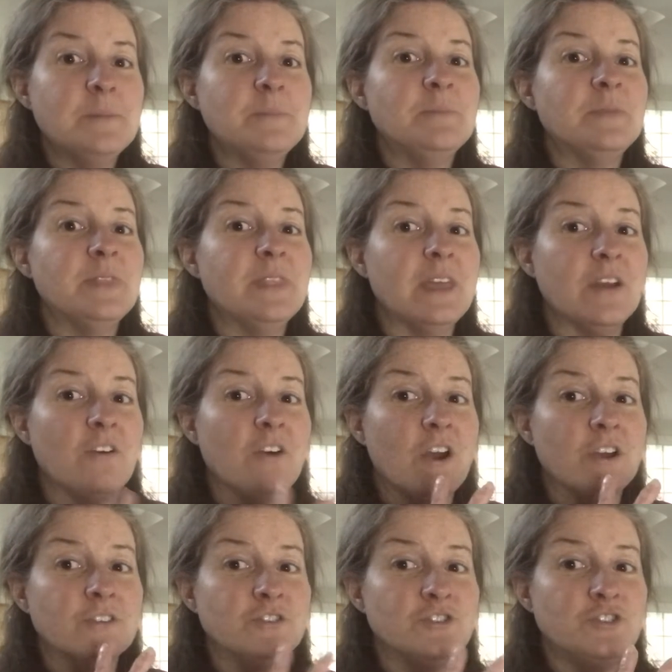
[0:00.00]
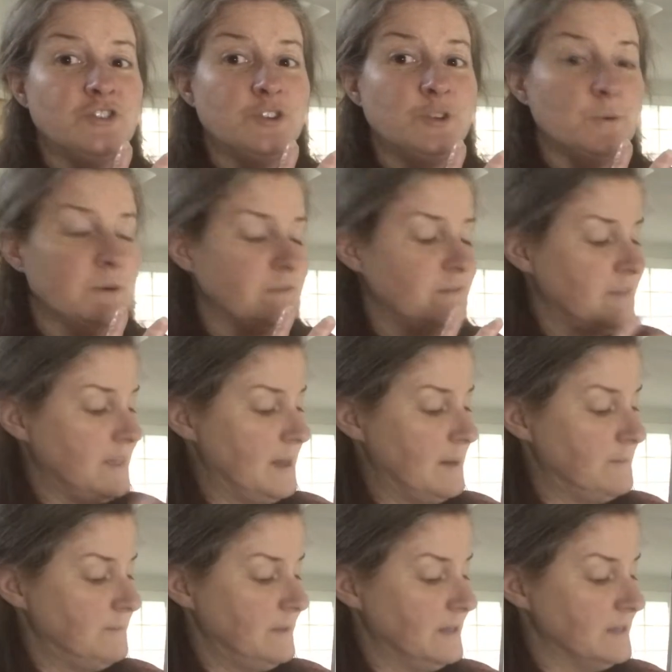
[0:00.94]
There are 2 of them
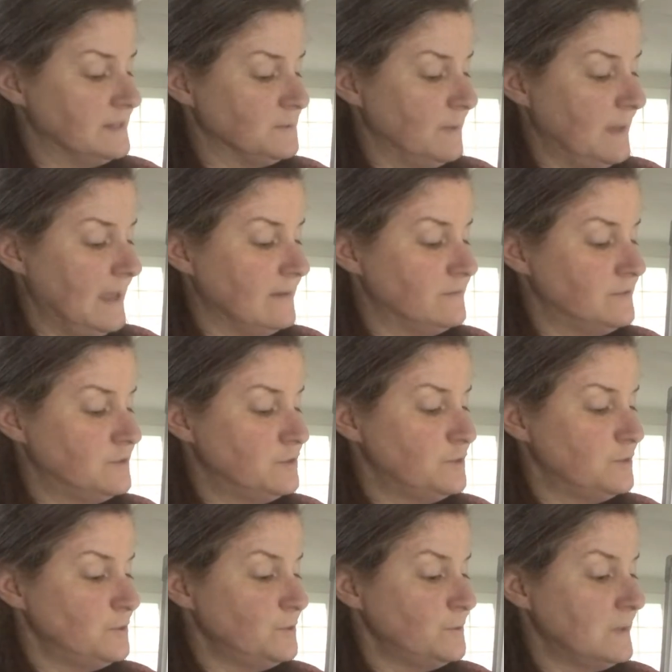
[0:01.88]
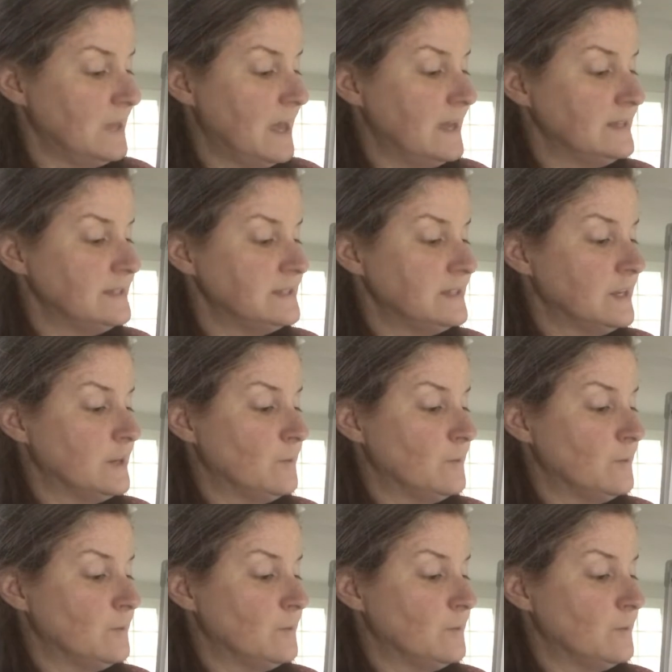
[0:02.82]
because we have 2 lines here.